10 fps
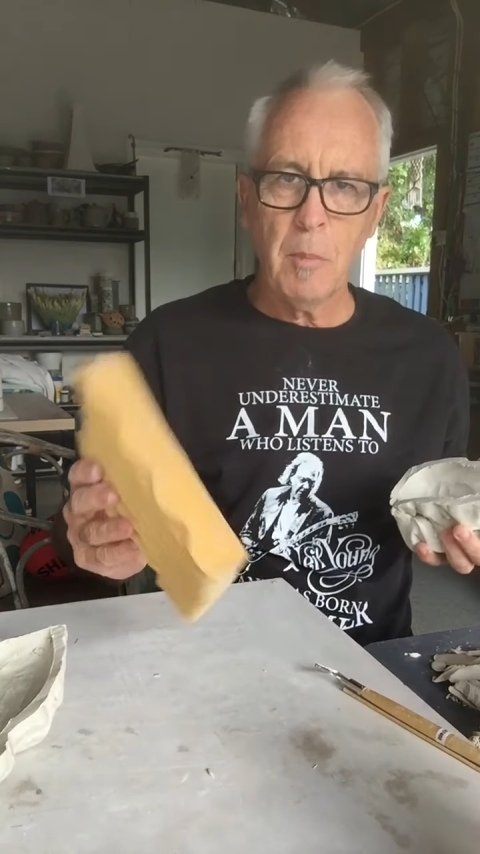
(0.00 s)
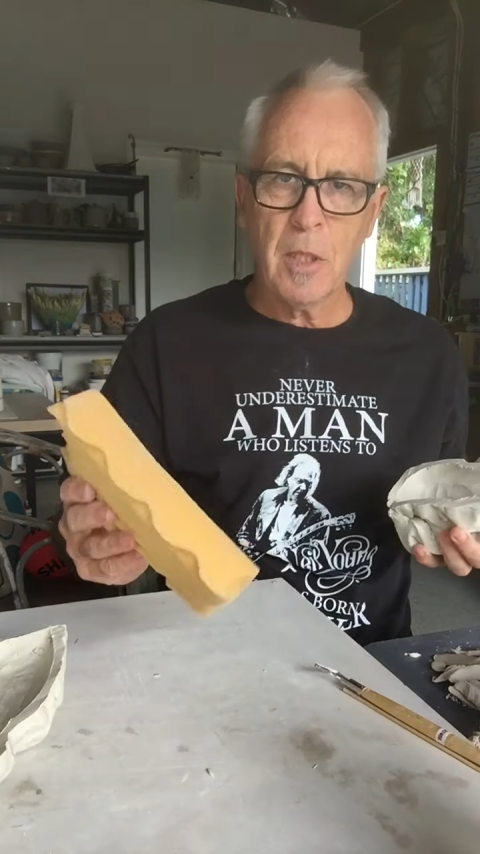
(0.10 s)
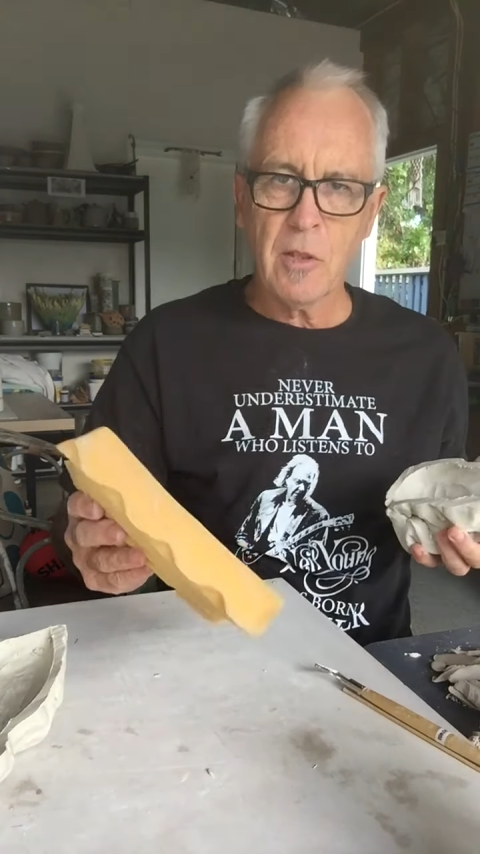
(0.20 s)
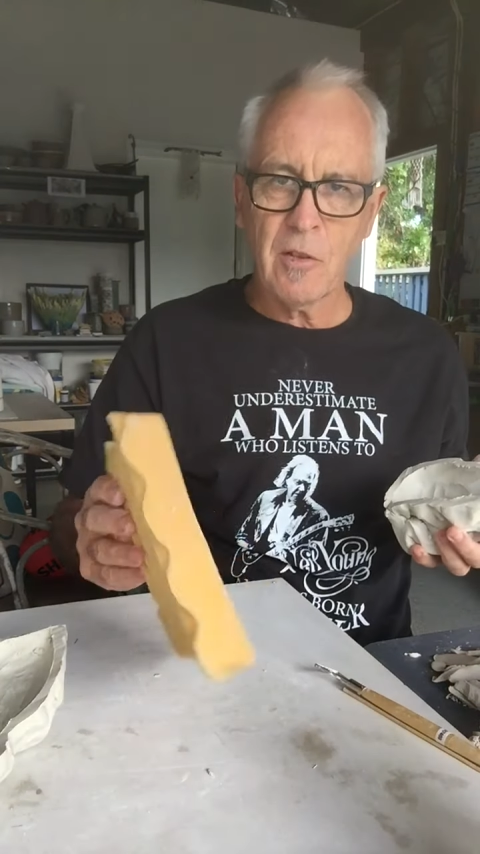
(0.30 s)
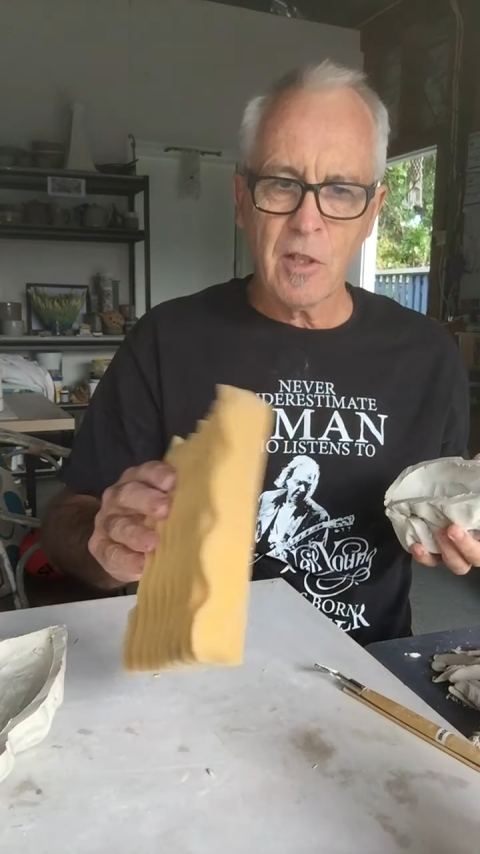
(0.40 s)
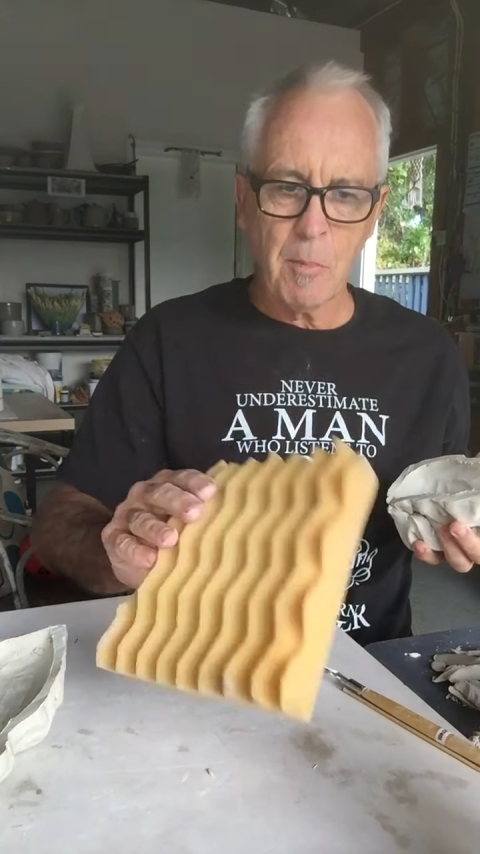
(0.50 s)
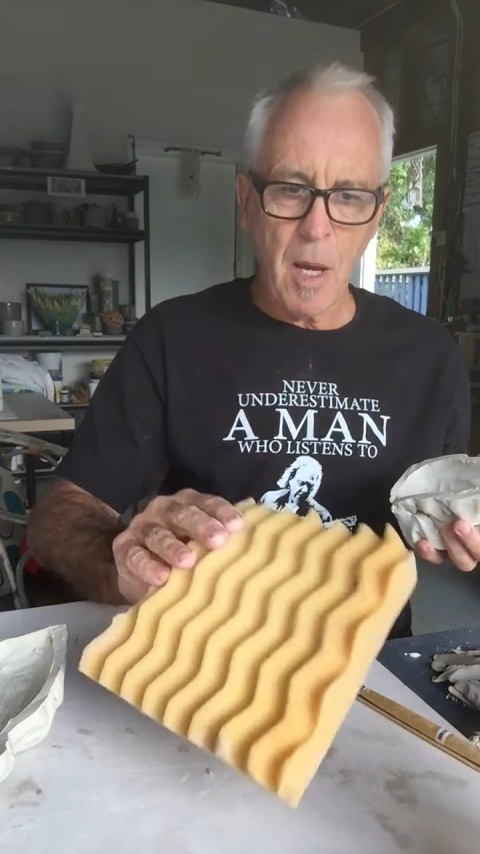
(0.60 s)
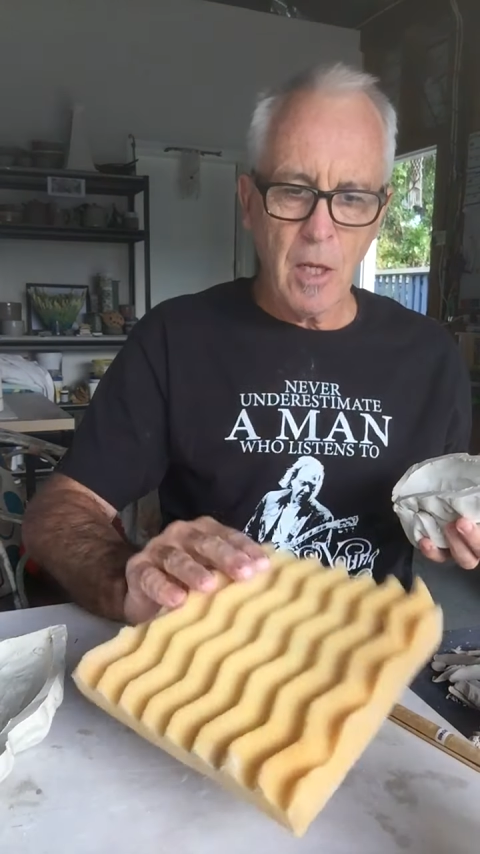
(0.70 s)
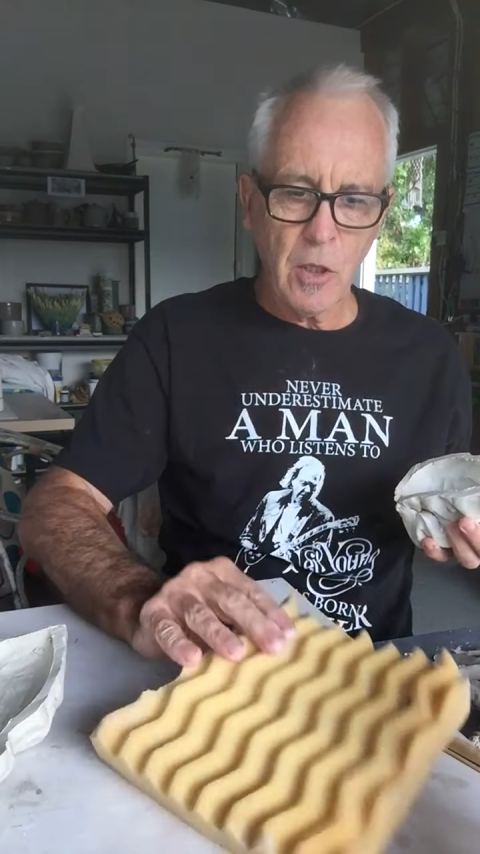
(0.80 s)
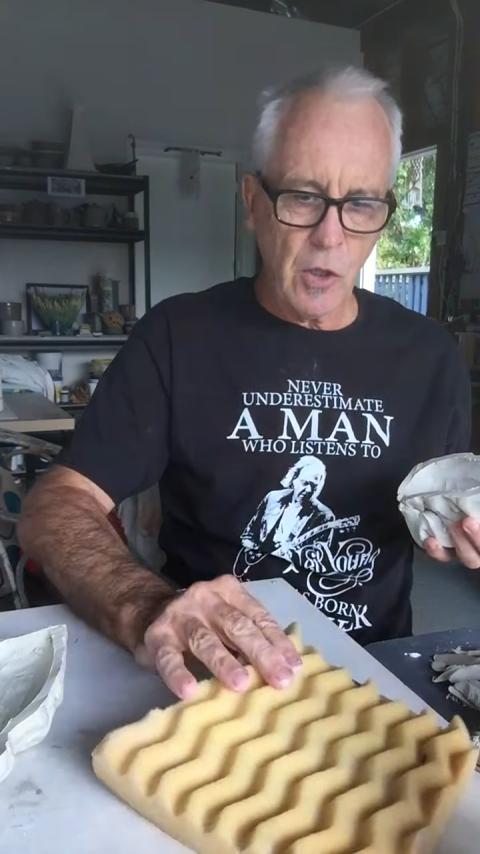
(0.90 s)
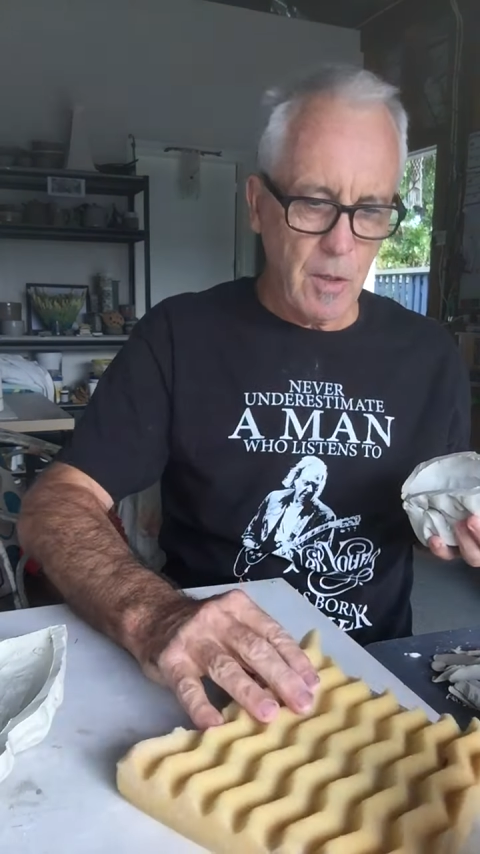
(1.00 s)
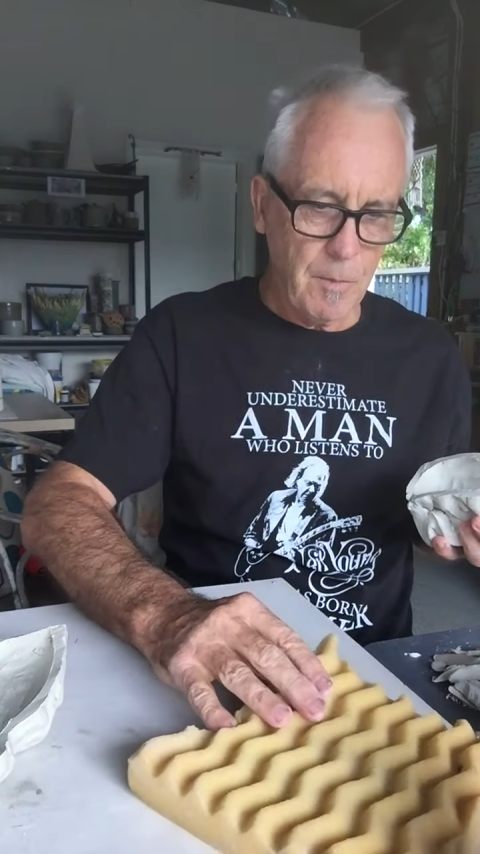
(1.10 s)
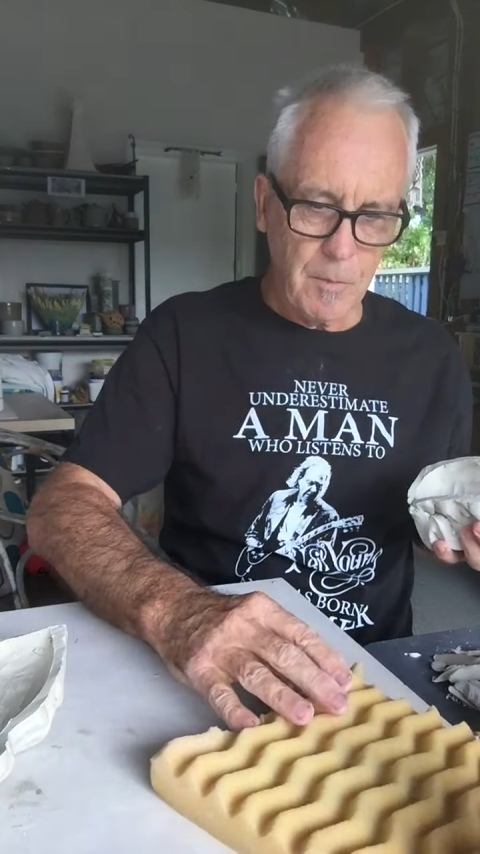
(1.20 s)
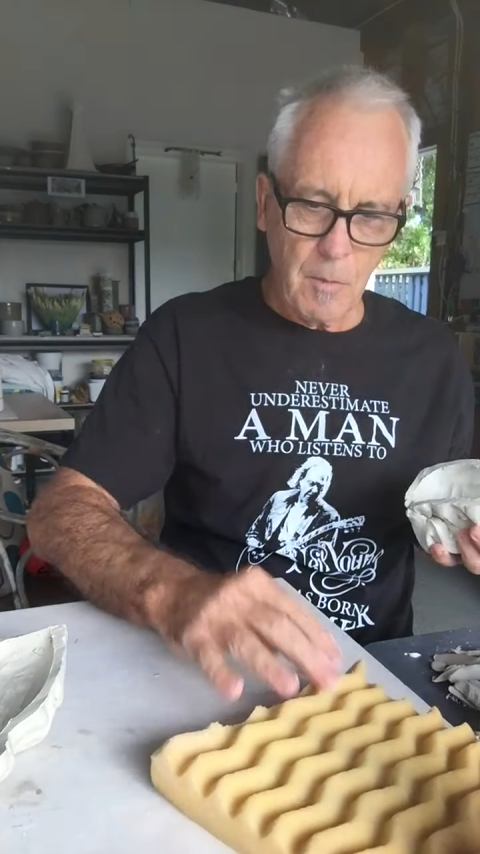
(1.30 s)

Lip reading: bits of sponge